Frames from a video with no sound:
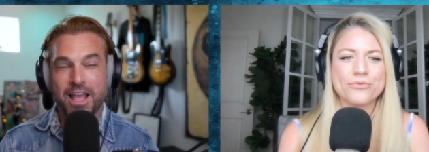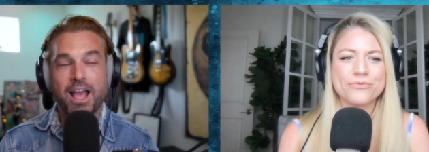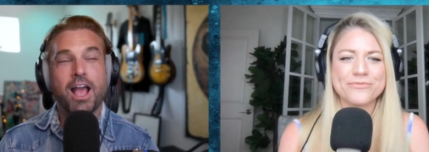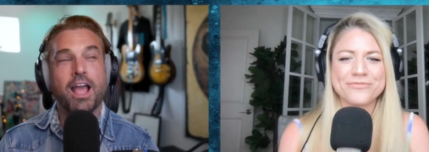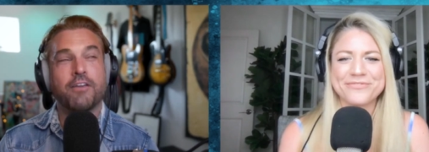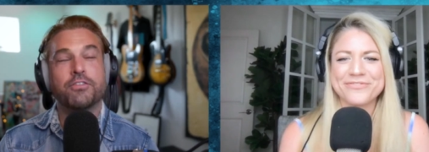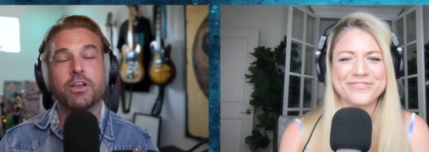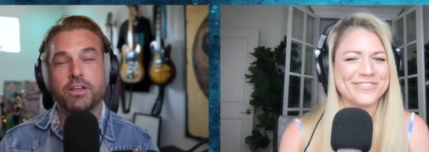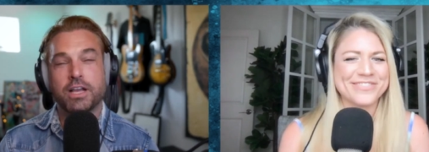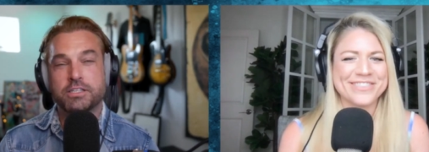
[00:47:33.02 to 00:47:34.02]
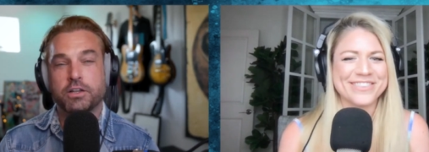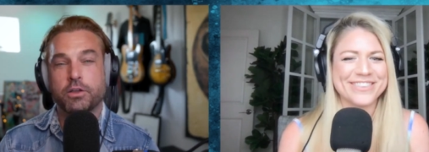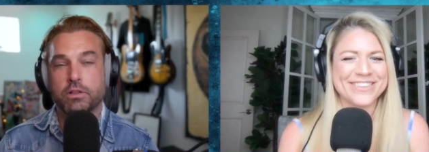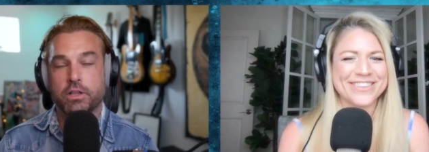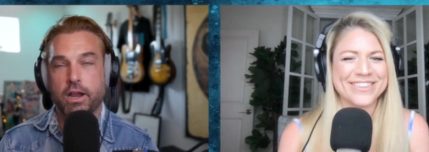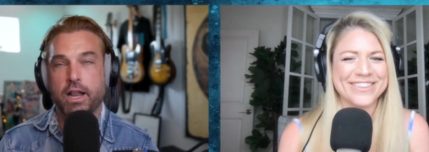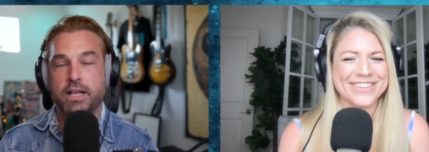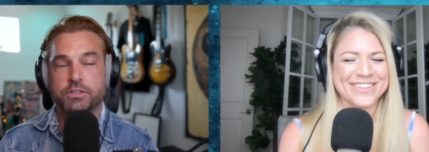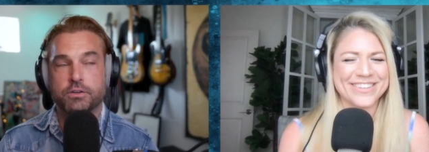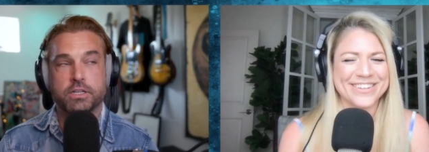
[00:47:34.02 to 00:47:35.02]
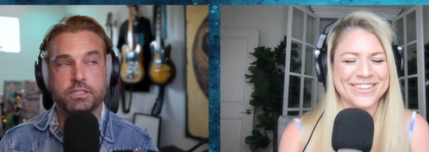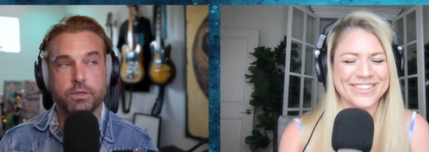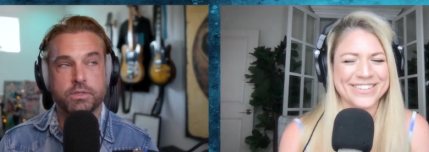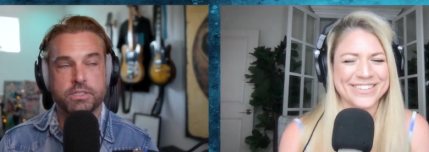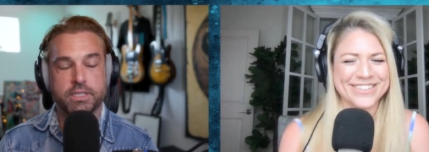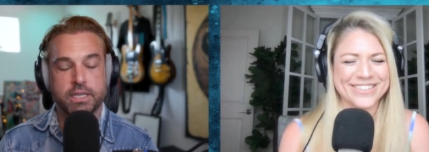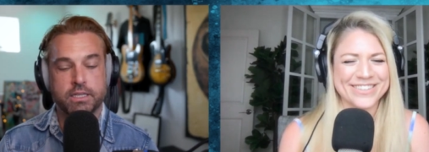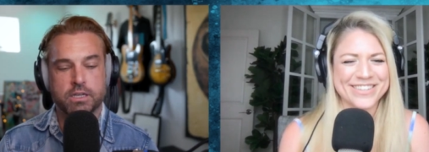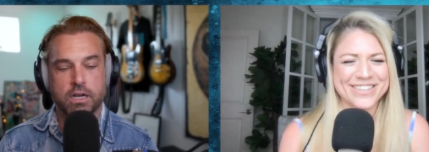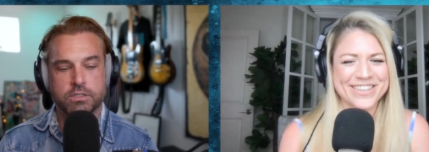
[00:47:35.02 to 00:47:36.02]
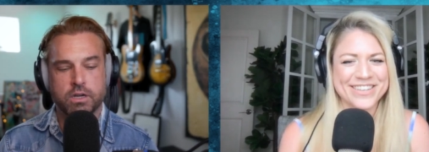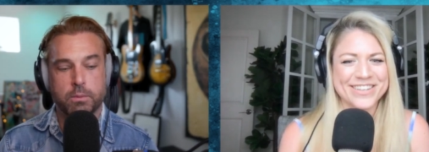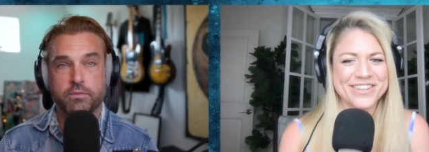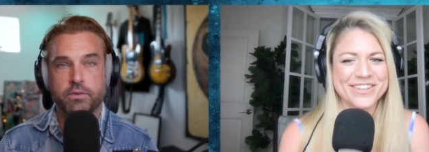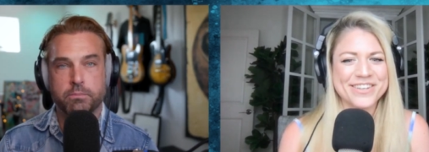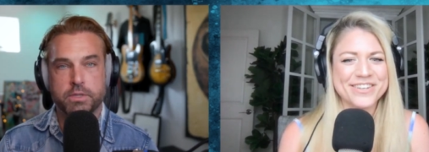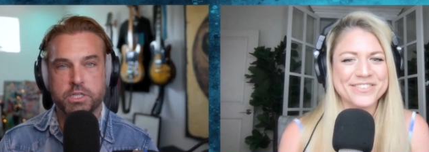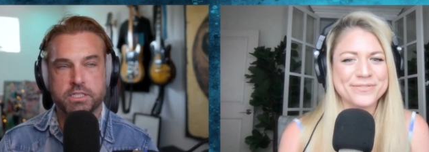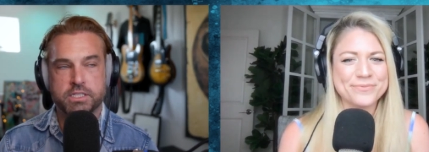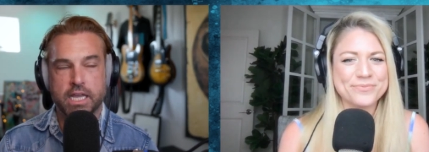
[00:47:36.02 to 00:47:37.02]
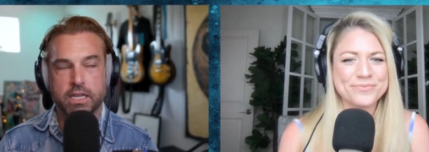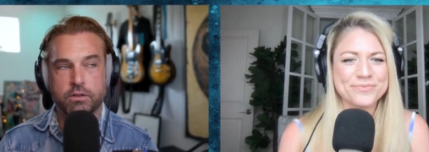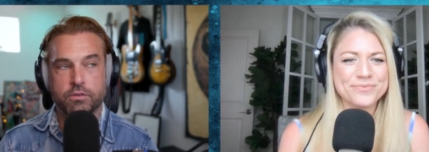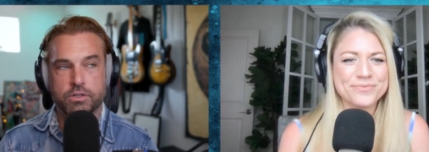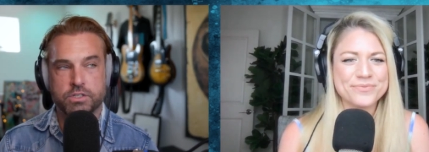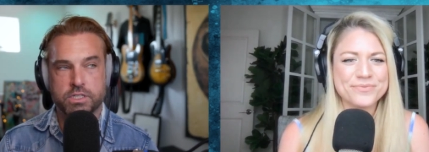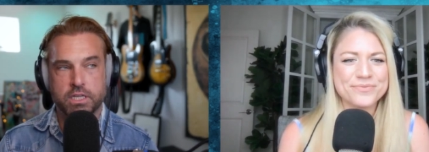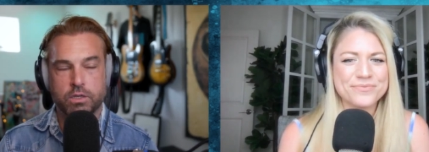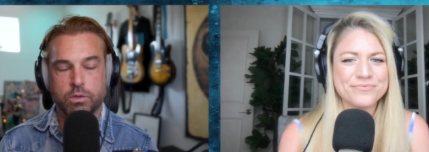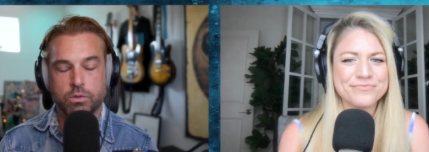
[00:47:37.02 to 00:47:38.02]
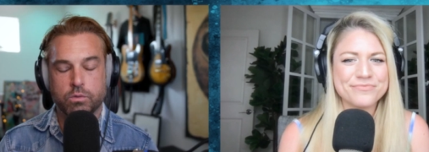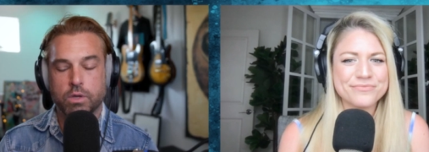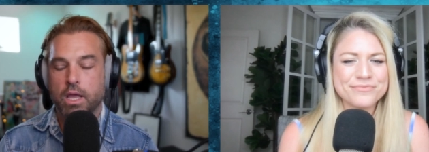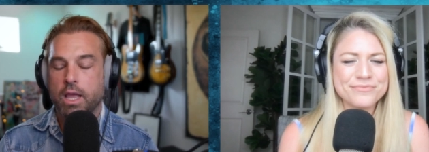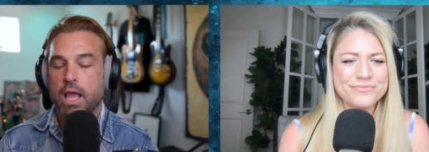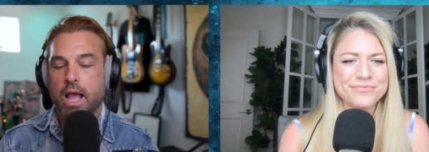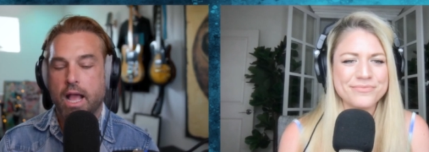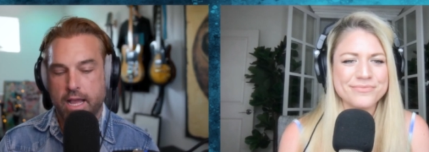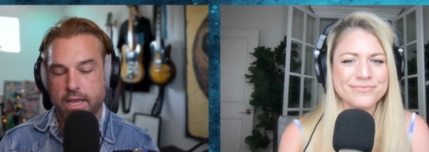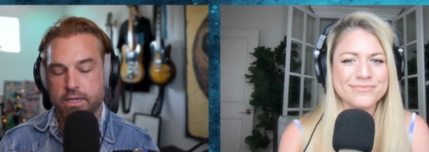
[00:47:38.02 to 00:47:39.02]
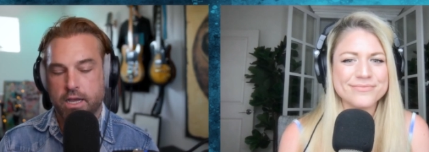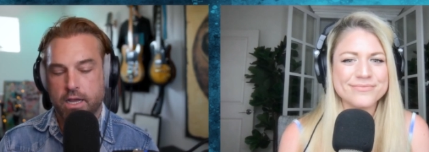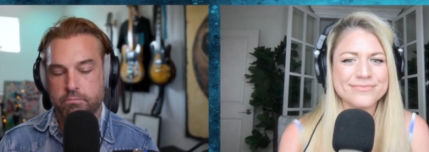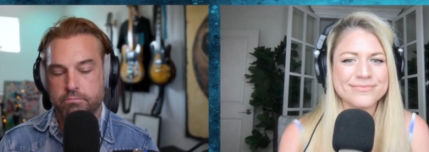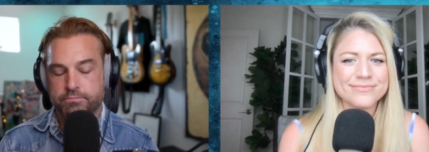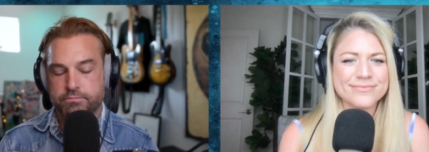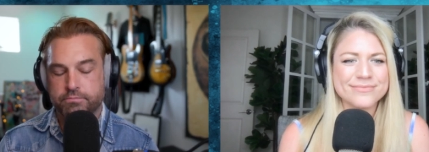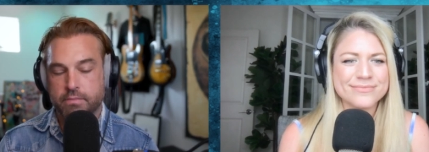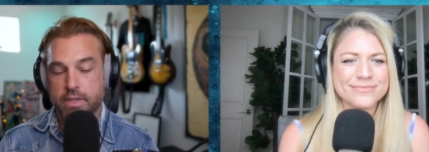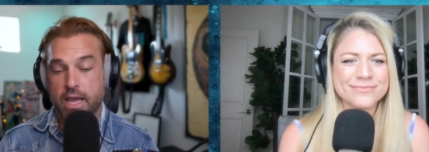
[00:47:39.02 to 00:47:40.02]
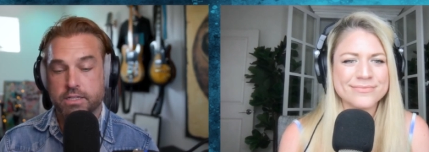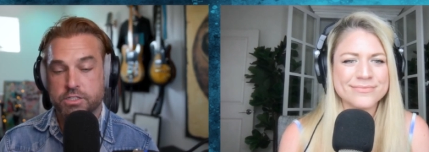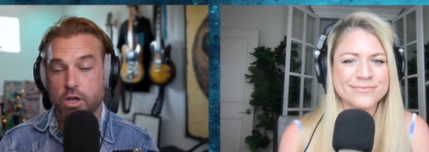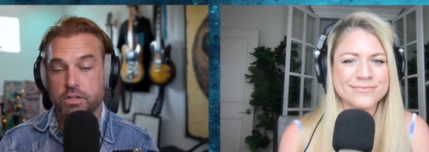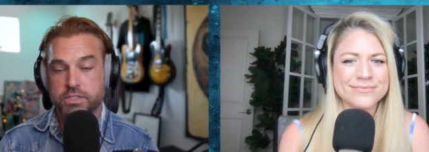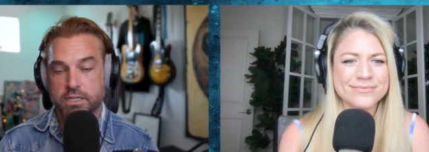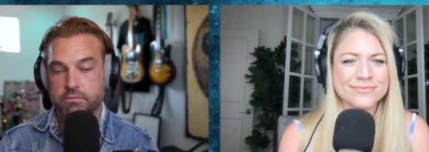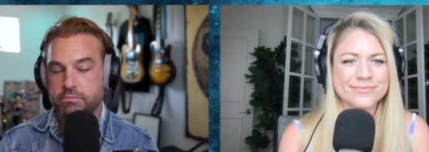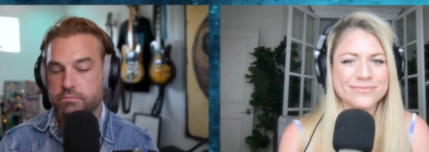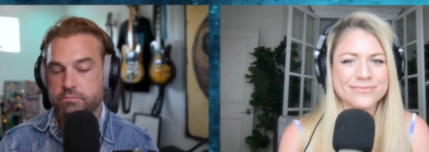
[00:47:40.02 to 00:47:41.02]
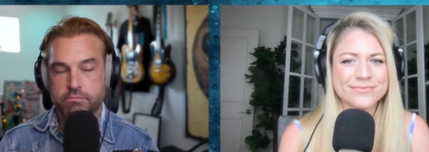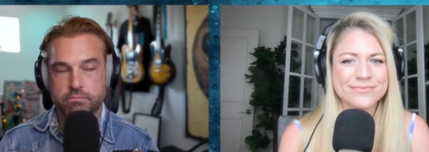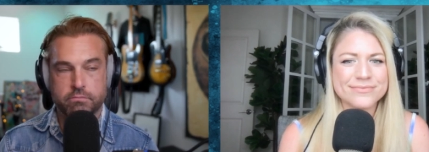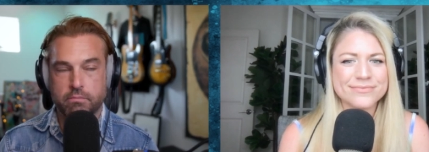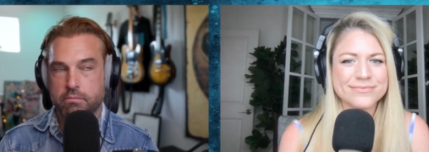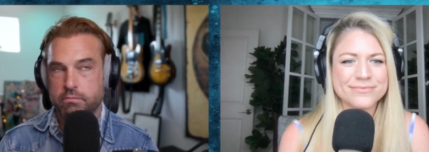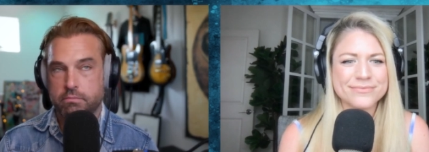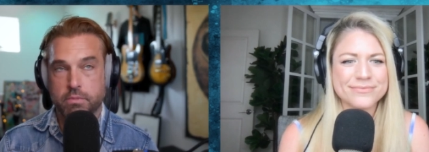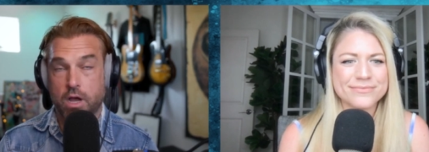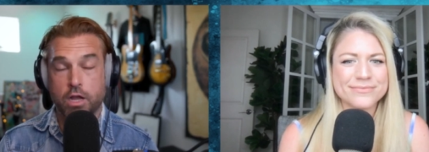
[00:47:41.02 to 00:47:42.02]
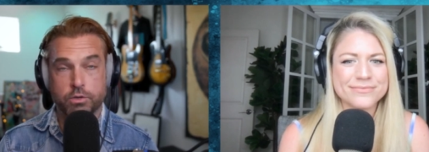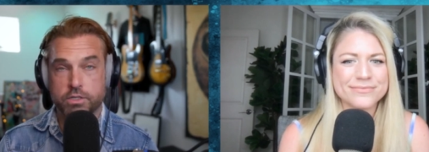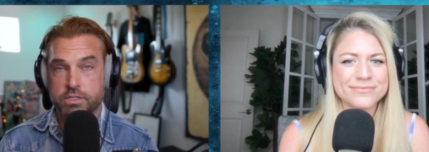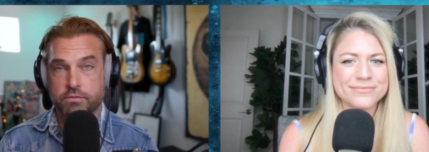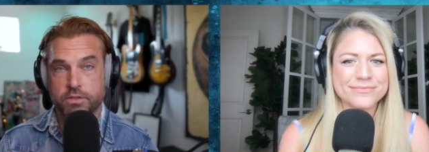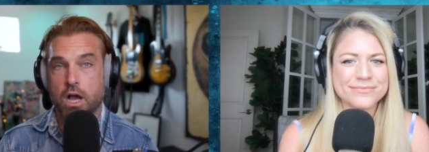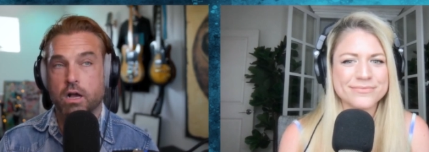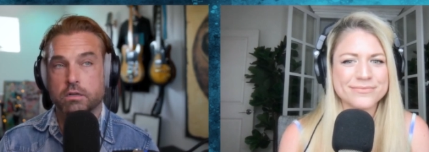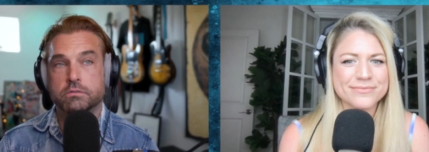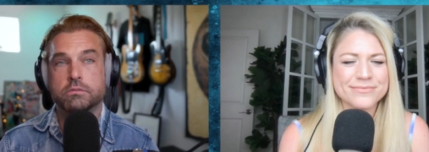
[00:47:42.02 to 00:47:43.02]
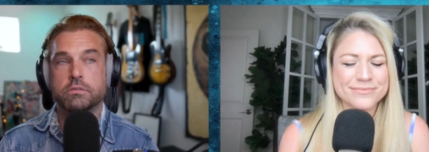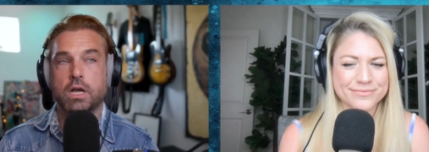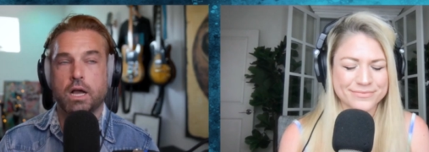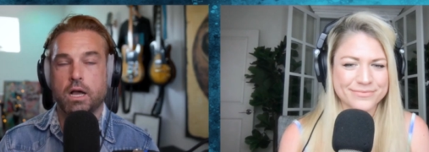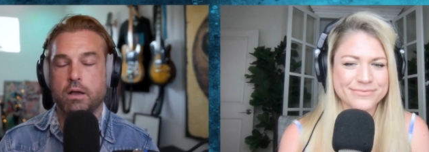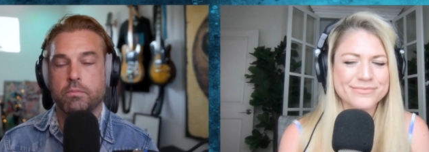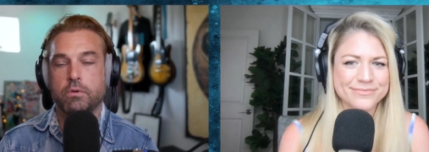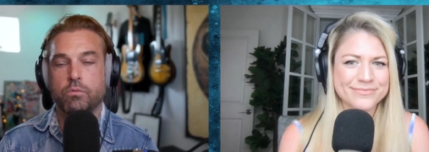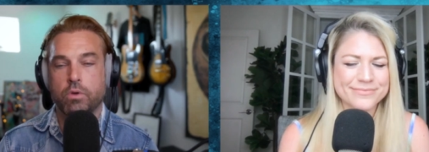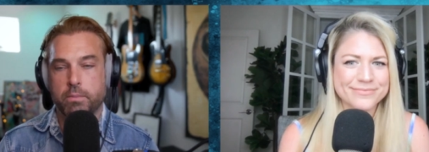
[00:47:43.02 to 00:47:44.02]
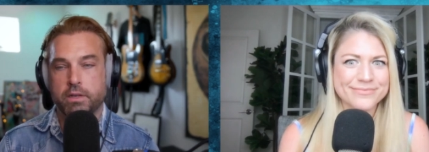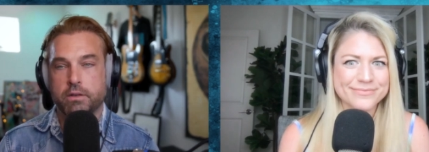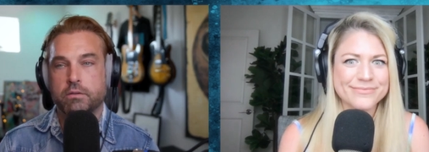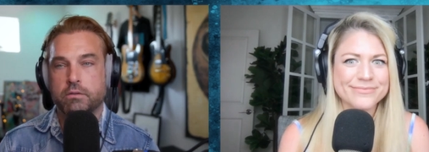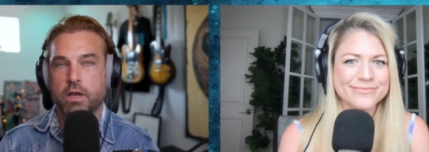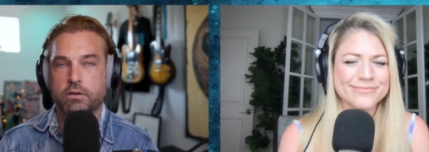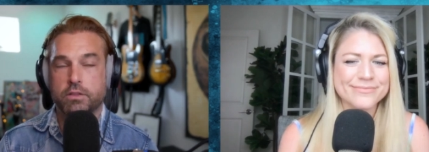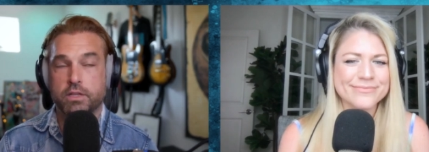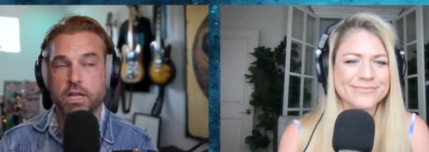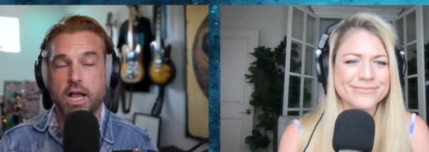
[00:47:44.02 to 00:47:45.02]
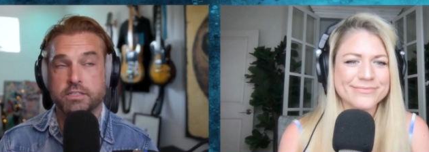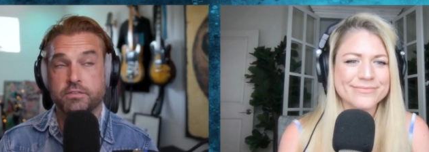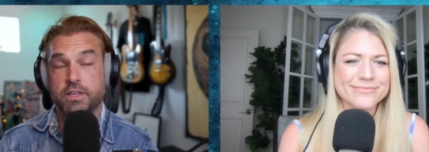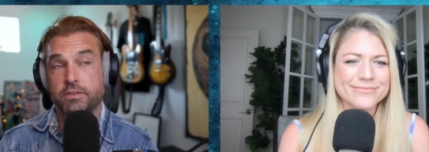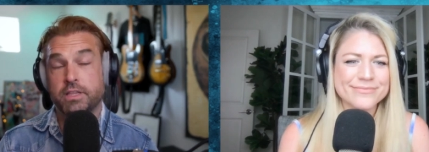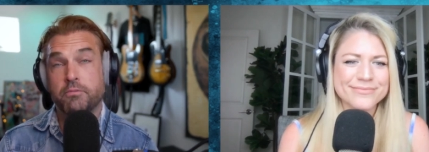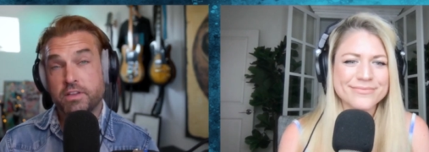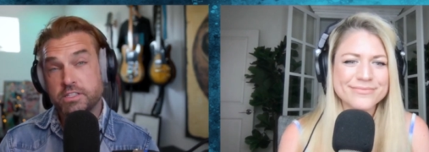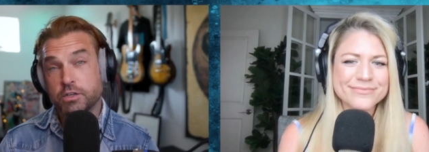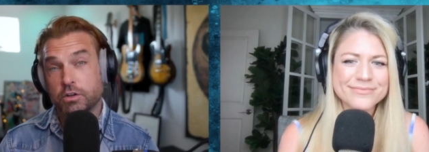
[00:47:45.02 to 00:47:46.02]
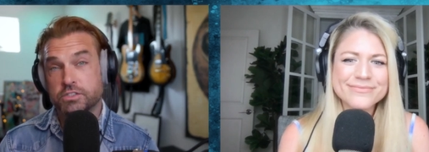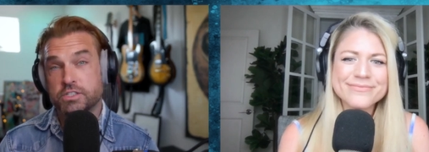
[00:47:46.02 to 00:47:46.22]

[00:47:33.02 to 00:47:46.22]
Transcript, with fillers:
Speaker 1: if you guys don't know who Larry Nassar is, he was the doctor, I believe, at Michigan State University who had um, had assaulted hundreds of young um, women under the guise of giving them physicals